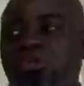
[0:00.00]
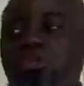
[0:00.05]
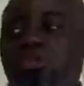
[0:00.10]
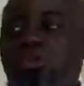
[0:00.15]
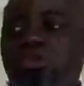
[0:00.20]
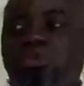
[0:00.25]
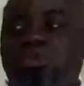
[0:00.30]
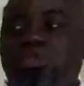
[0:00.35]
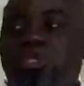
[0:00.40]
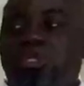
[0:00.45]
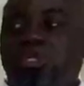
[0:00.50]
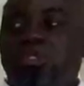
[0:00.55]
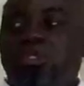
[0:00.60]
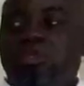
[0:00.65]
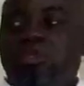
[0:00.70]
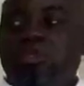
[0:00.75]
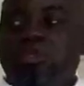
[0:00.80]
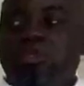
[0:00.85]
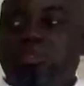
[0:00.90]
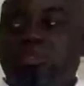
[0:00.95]
the property
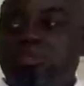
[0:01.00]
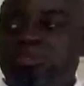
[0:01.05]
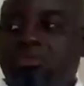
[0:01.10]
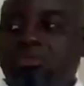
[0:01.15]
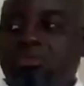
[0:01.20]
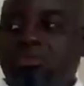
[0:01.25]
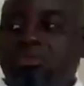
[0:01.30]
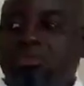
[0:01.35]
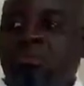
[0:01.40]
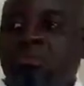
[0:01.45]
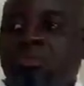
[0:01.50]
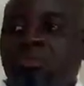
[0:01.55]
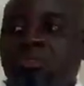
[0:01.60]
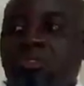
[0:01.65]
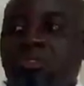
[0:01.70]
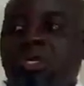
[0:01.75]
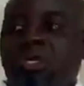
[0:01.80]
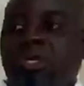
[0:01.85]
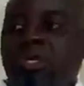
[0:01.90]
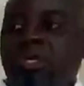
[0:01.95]
ladder on
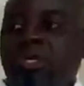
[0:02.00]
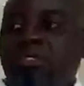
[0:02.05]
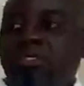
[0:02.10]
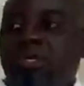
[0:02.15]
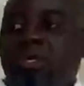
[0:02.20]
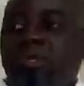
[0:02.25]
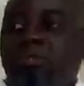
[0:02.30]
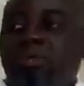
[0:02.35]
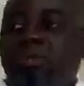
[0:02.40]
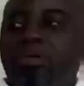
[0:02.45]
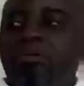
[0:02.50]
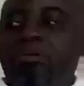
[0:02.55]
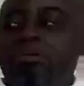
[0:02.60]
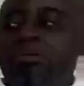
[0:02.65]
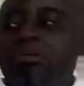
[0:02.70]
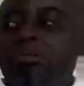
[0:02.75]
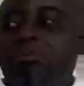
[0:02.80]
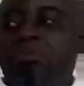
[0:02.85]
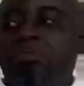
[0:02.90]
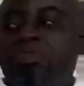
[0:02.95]
a high end area
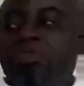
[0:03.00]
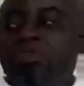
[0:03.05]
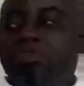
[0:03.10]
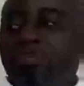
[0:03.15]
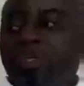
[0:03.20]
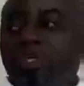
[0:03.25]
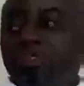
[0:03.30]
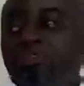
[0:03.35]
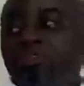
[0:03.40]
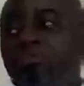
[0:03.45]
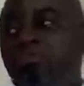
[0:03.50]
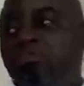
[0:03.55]
or on the low end